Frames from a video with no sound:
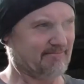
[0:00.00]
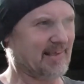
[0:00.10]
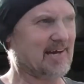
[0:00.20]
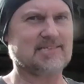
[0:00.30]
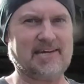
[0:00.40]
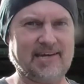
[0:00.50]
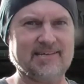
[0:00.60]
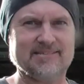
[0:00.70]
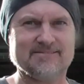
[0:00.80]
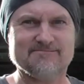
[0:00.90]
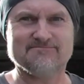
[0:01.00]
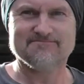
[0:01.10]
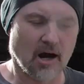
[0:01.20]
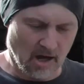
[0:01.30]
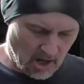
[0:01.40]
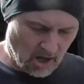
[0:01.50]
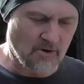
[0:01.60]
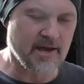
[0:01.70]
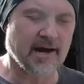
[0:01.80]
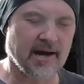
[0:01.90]
That's it.
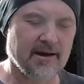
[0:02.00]
Oh yeah.